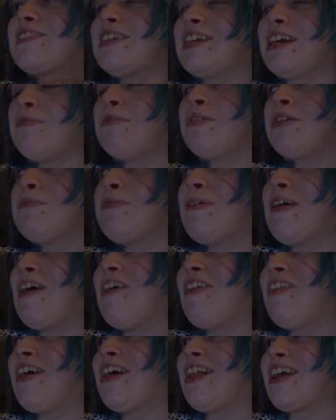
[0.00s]
thing I want to put
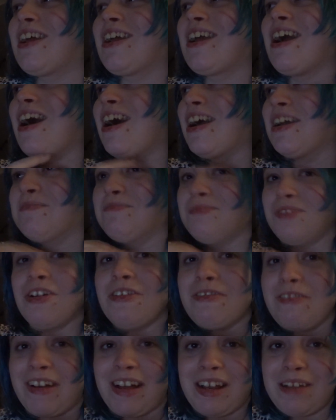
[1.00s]
out there. Like, I am not
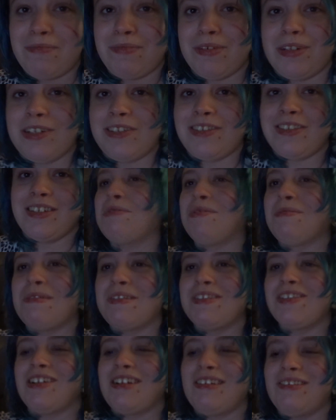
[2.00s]
a violent person.
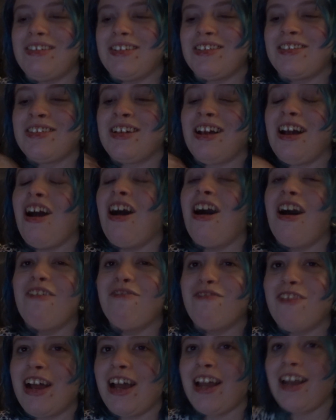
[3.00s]
Mental illness
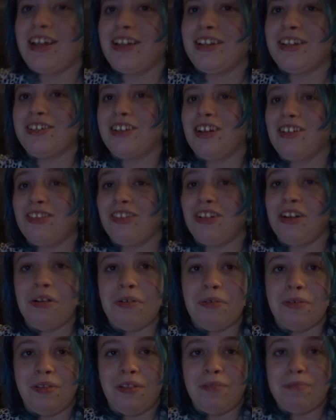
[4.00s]
aren't violent on the
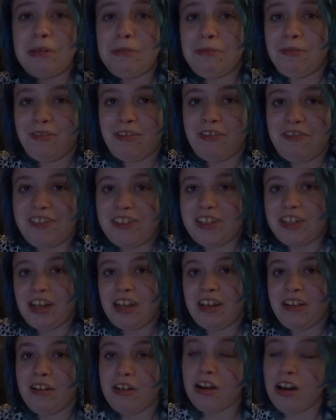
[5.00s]
whole. People obviously
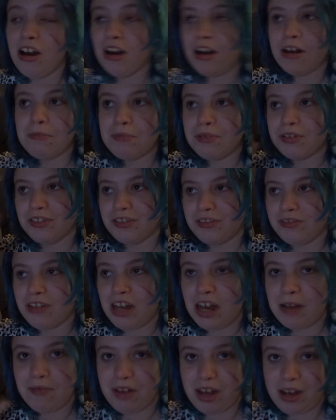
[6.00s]
are, but
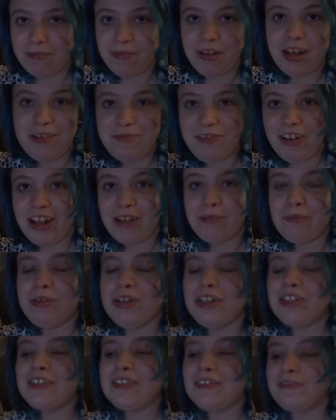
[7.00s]
I'm not a violent
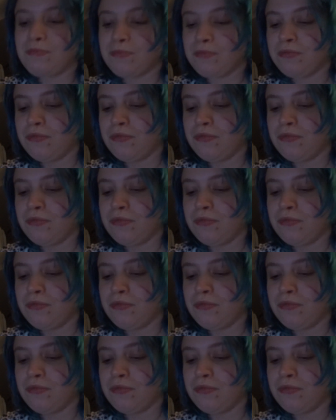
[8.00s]
person.